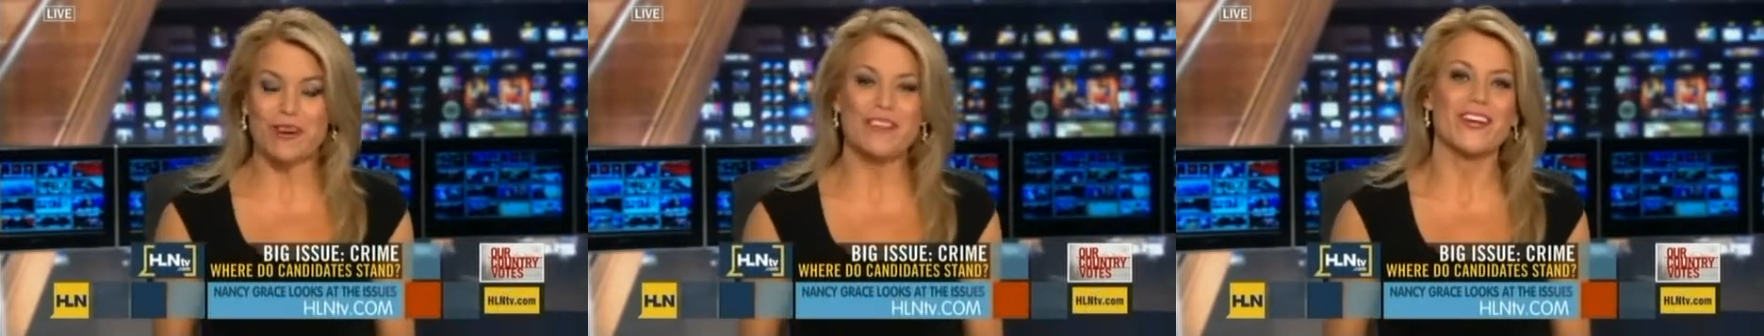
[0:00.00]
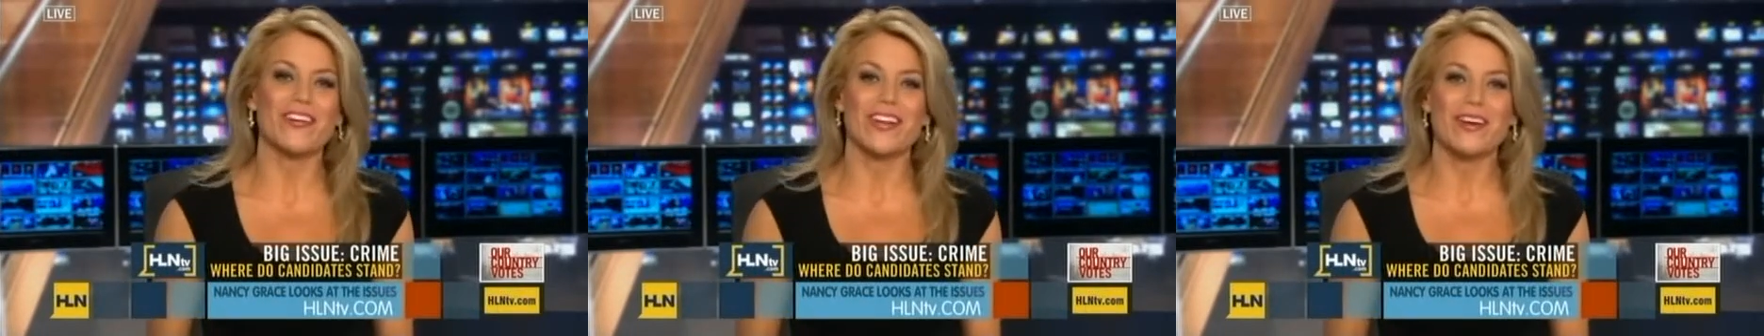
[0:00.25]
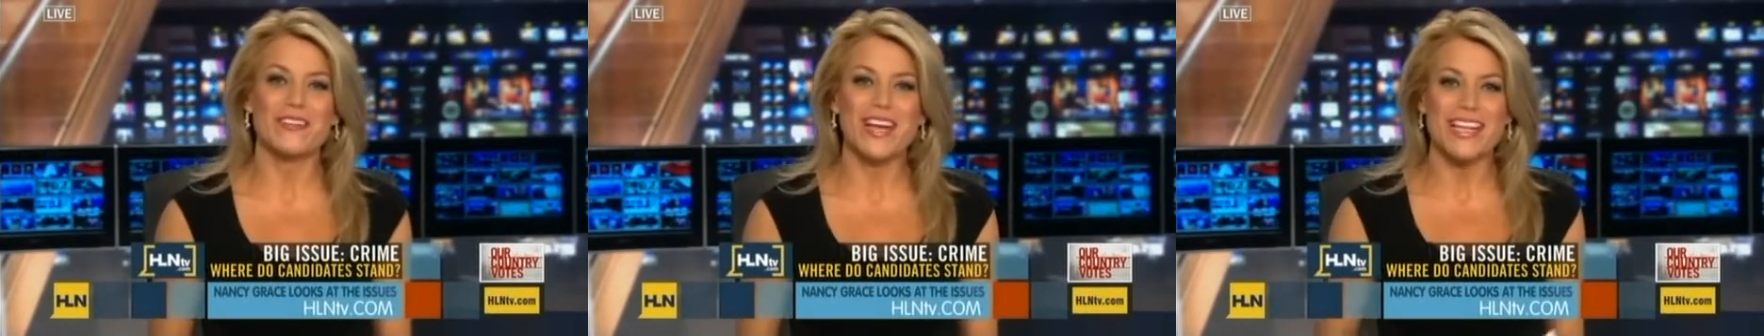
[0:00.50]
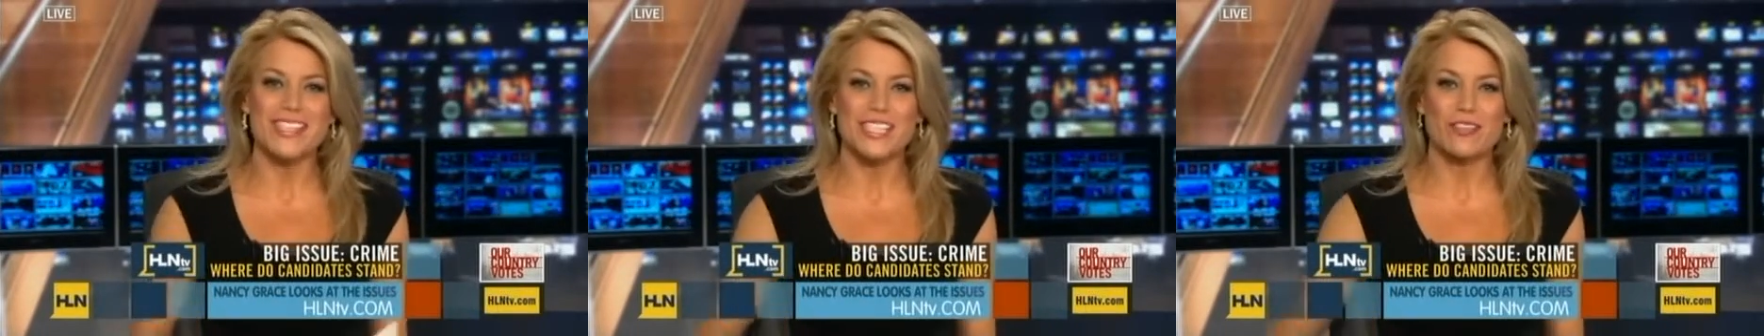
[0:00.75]
Our very own
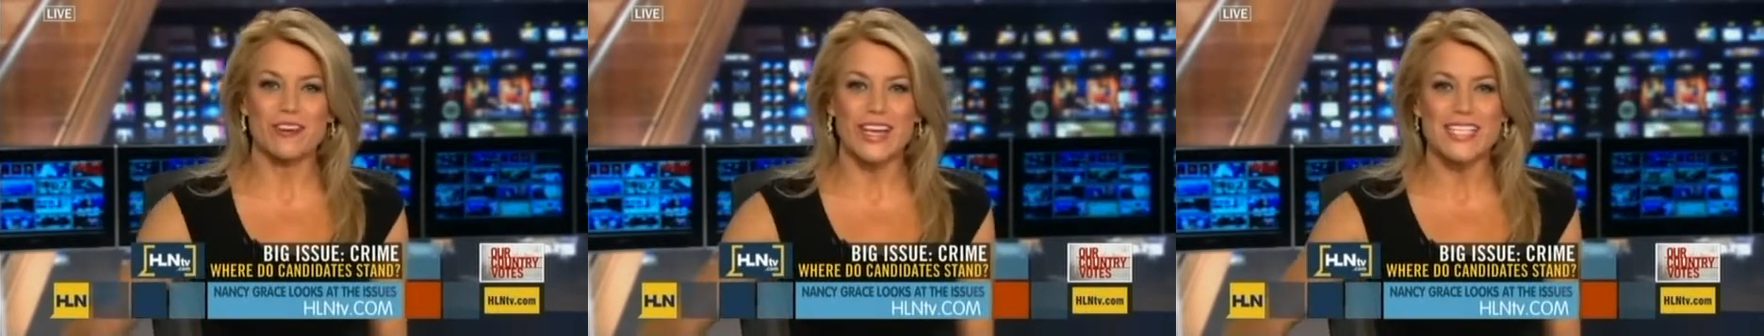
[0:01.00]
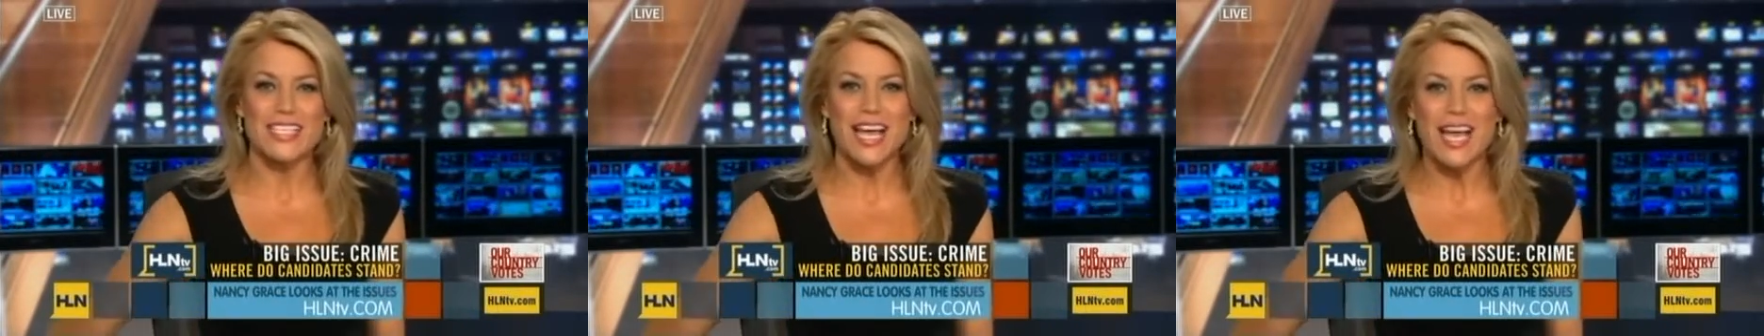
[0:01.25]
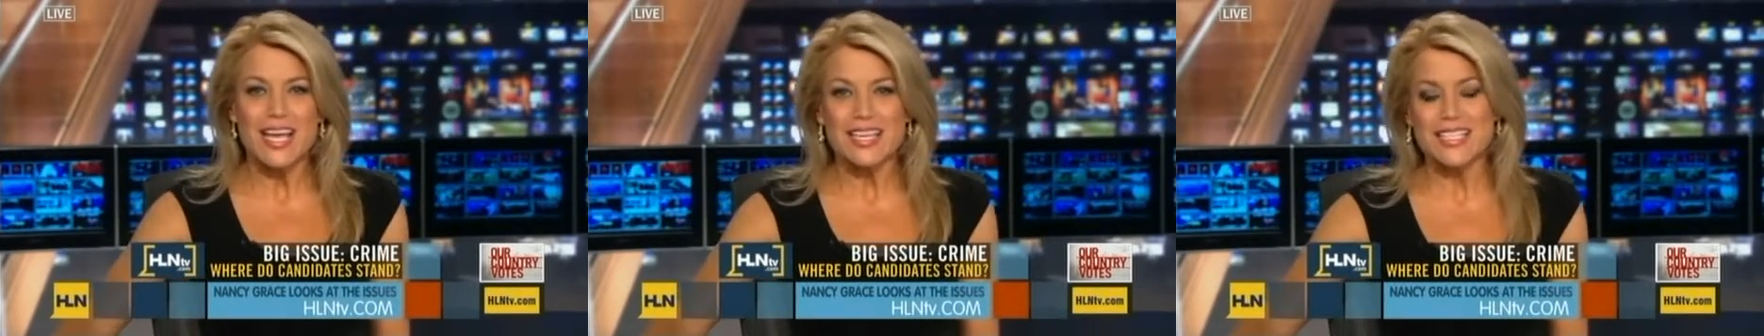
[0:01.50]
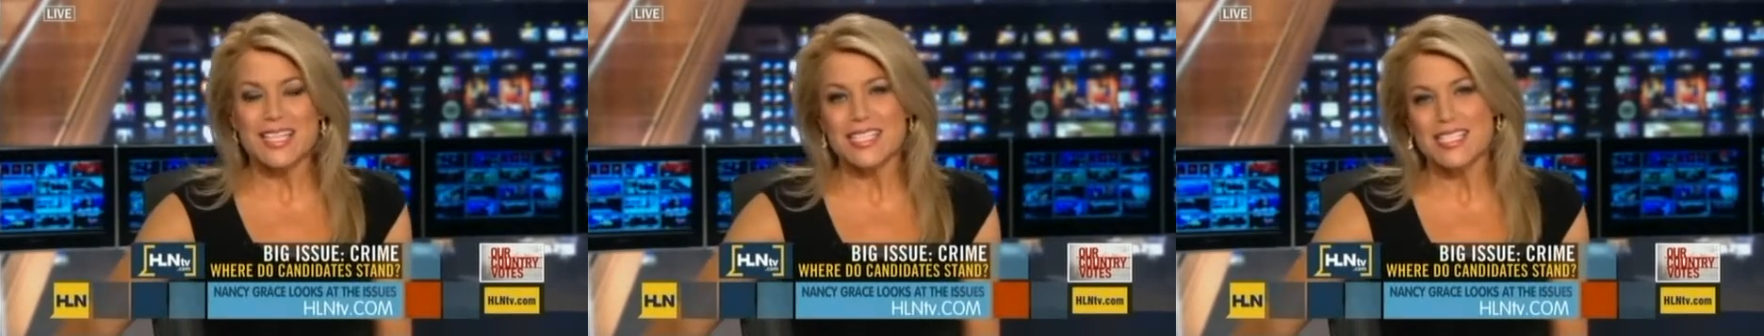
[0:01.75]
Nancy Grace
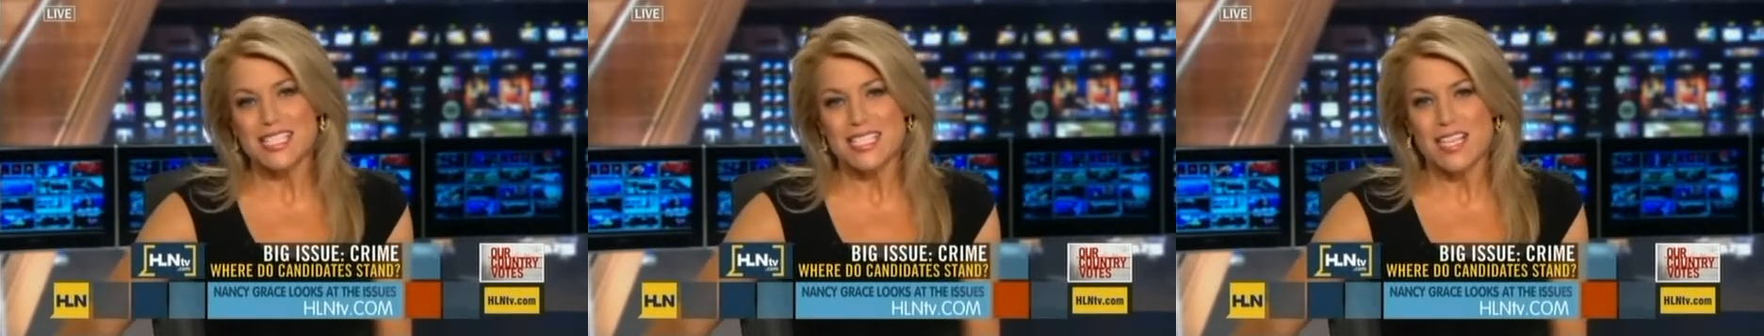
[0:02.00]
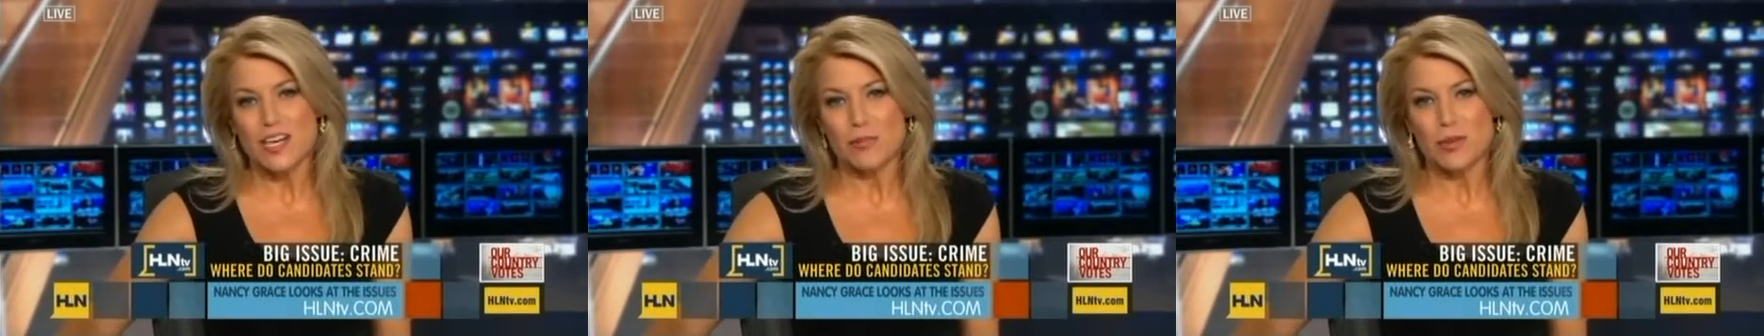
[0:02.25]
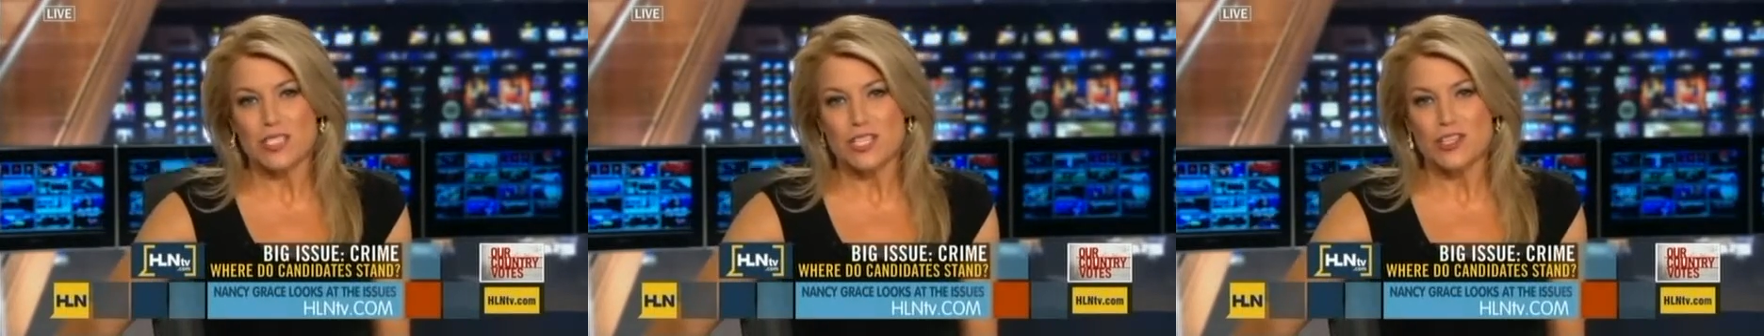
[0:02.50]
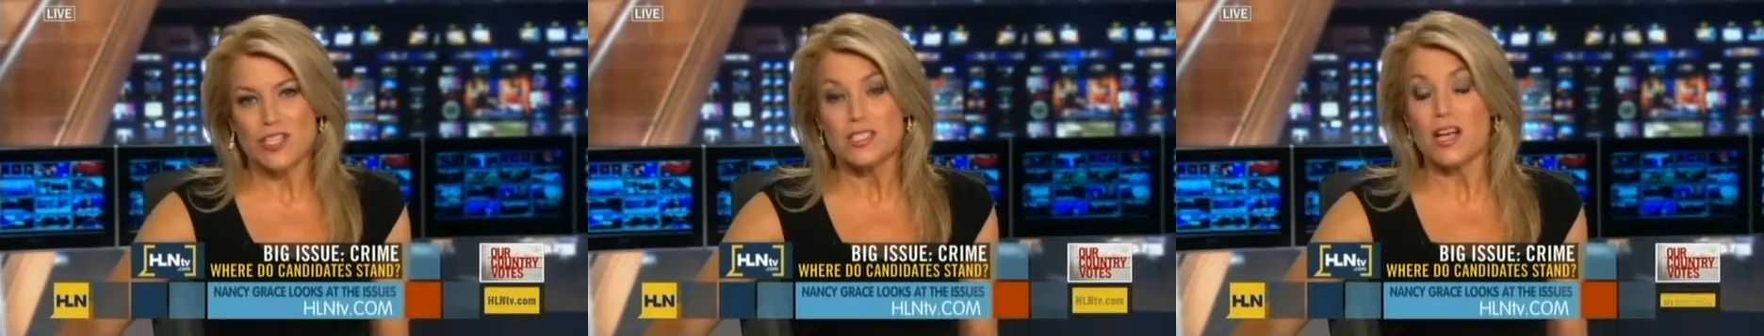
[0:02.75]
digs into their
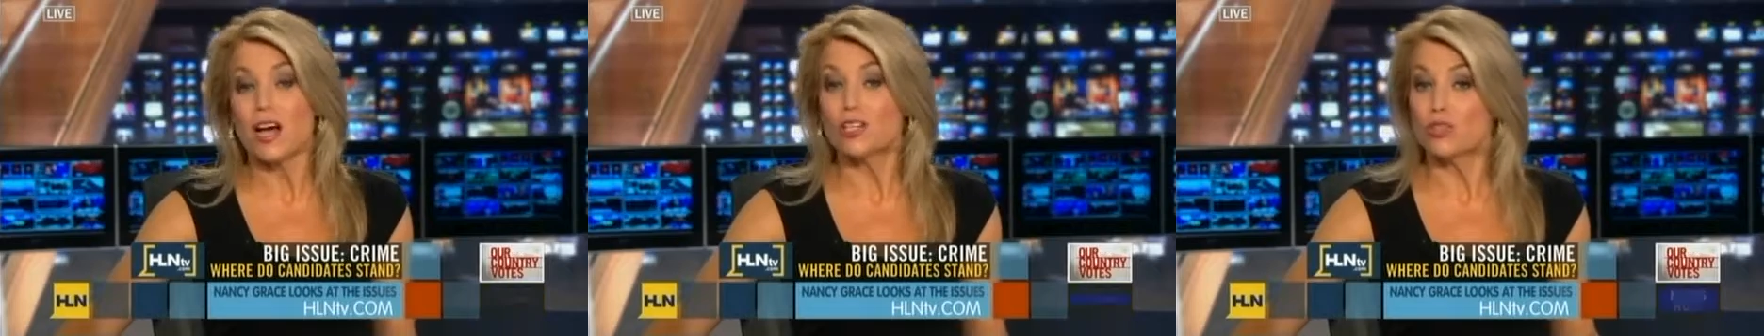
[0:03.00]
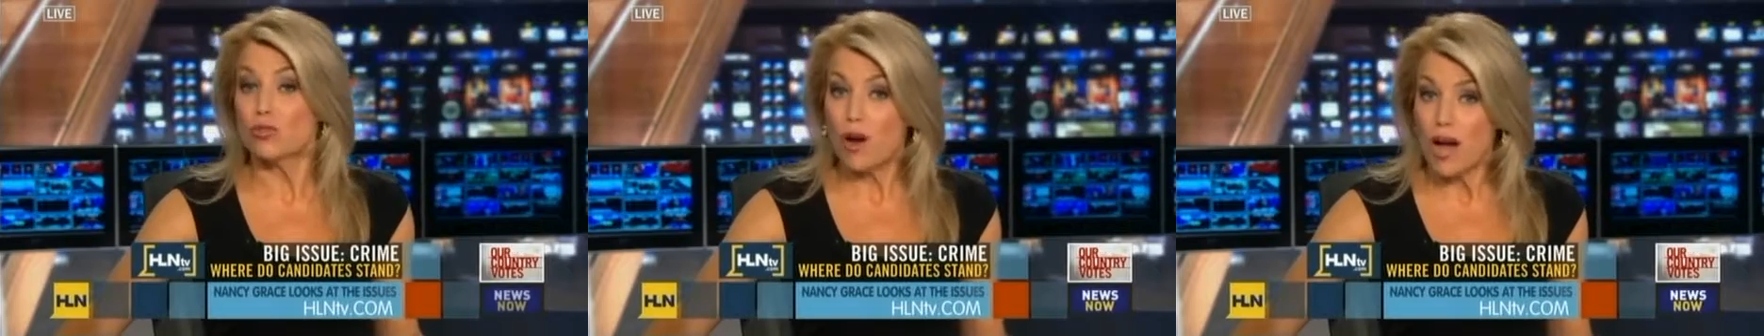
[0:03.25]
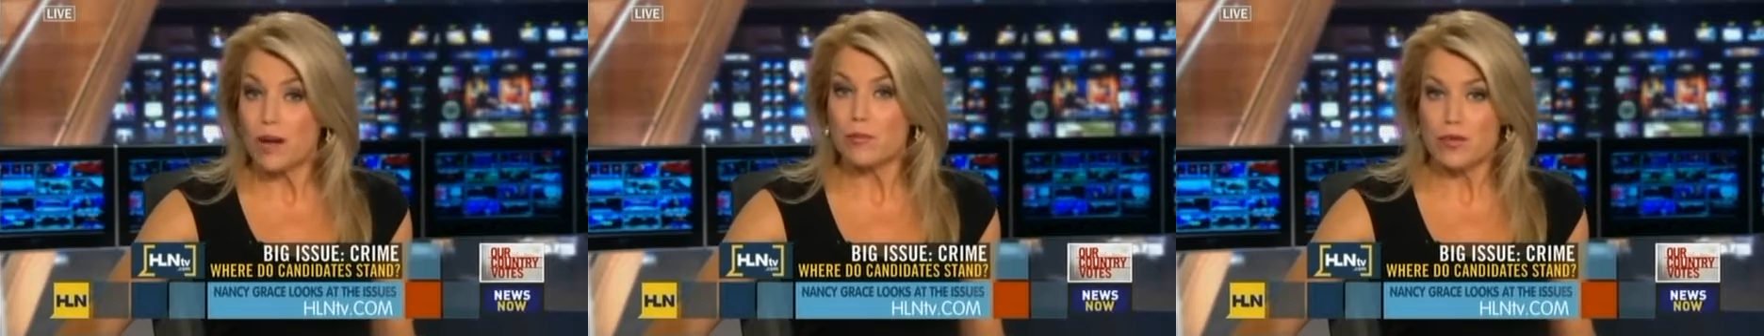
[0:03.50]
positions on crime.